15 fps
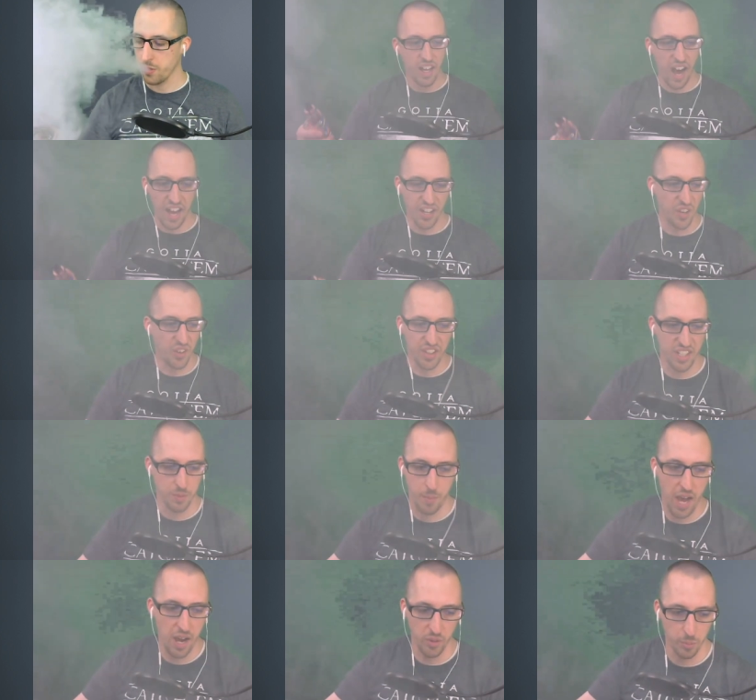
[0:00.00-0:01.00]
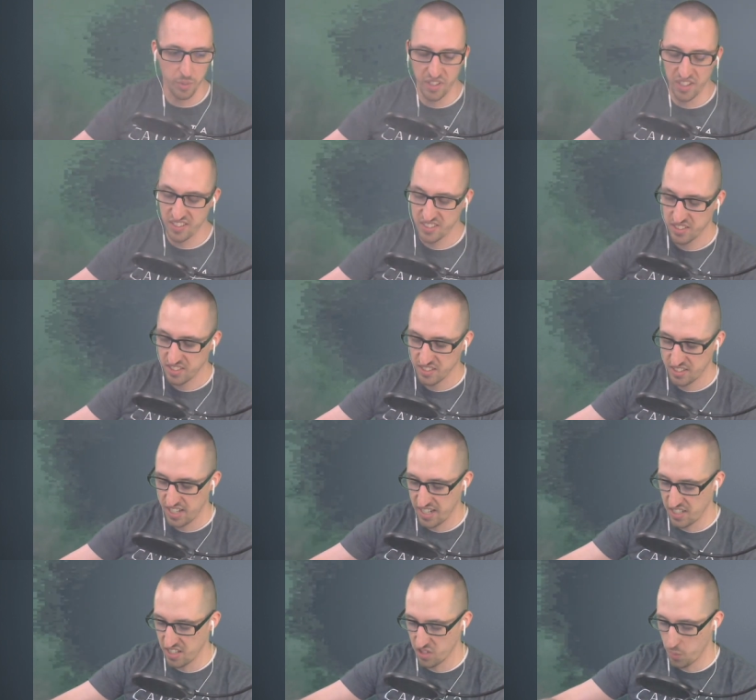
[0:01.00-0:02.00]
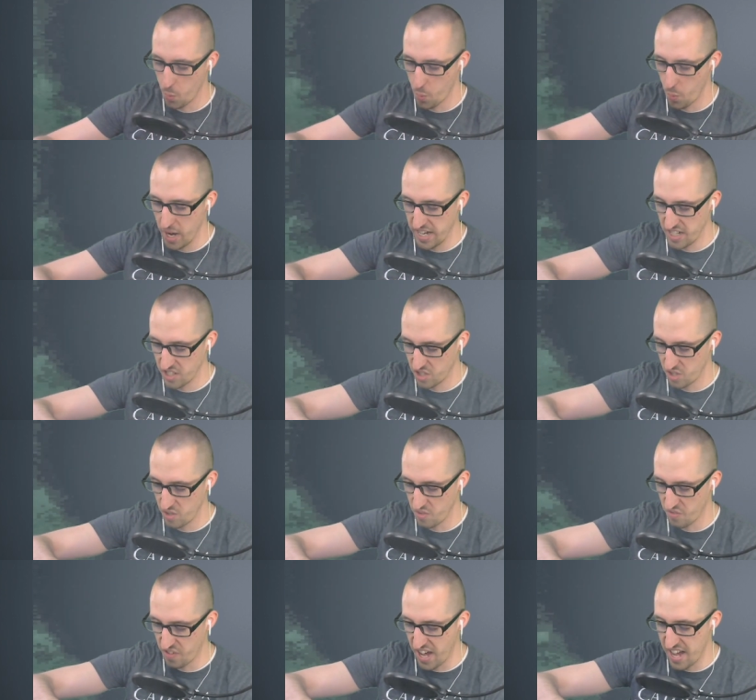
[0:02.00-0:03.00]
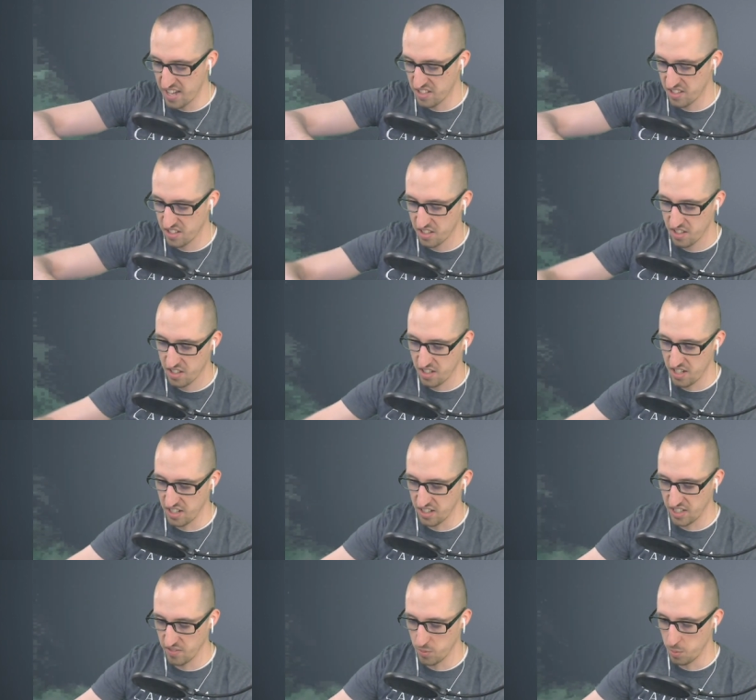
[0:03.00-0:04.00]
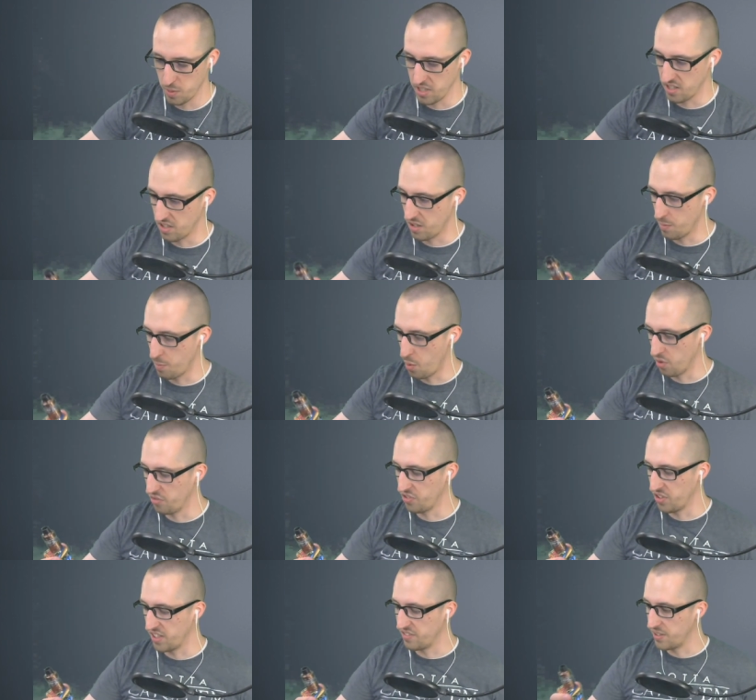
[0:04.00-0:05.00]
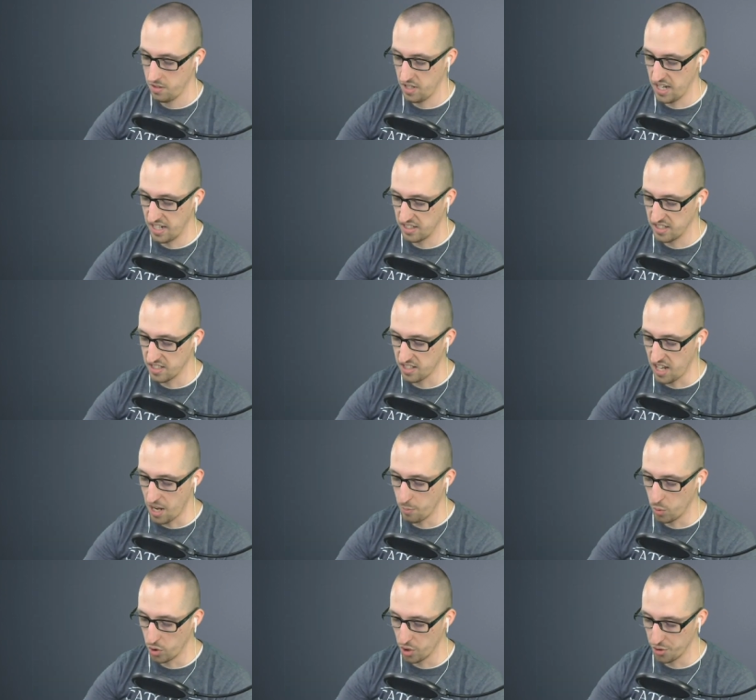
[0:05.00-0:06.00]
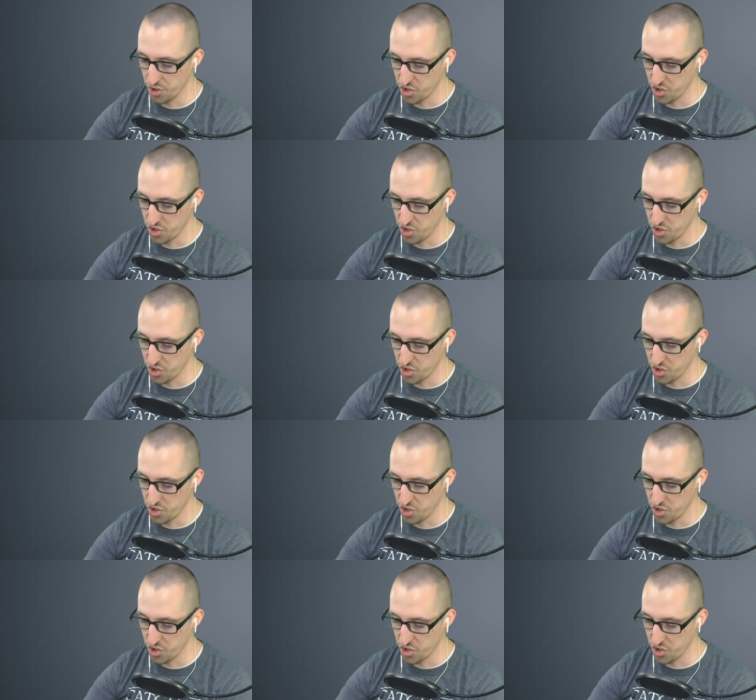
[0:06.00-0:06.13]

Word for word: I don't like Power Plus. That heats way too fast and gives me a, a port flavor. And this time we'll go to